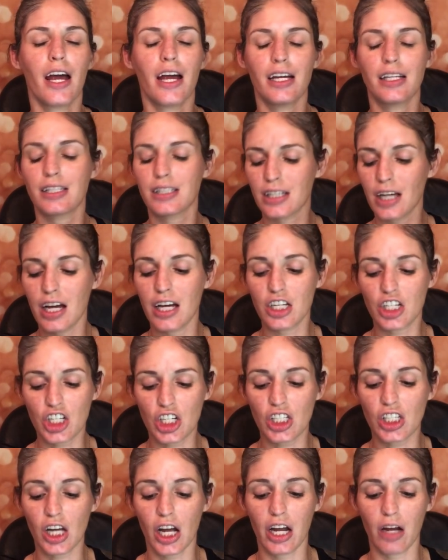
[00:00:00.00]
It's,
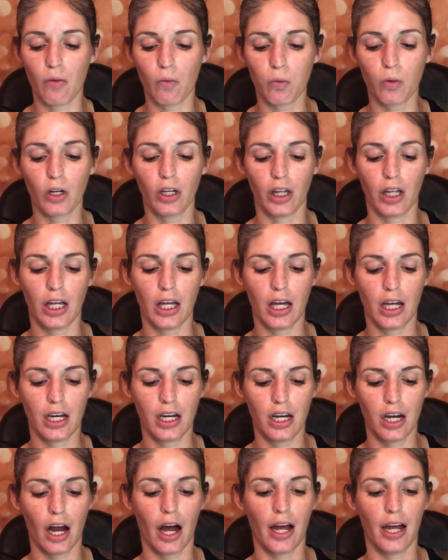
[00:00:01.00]
it's just a really
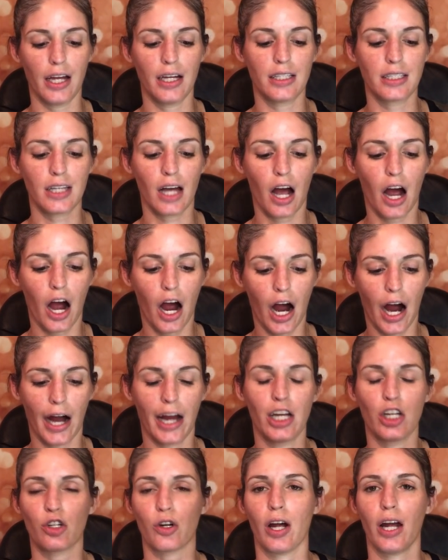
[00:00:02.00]
nice
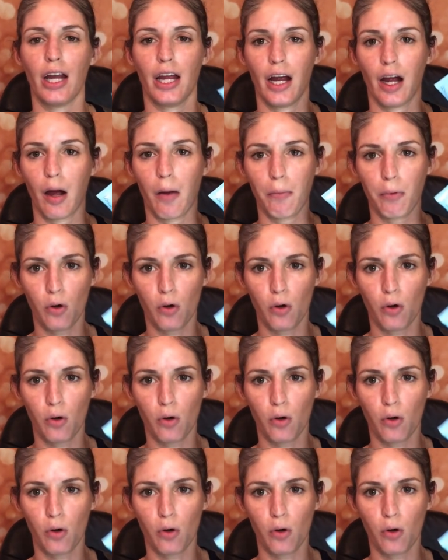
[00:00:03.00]
hydrating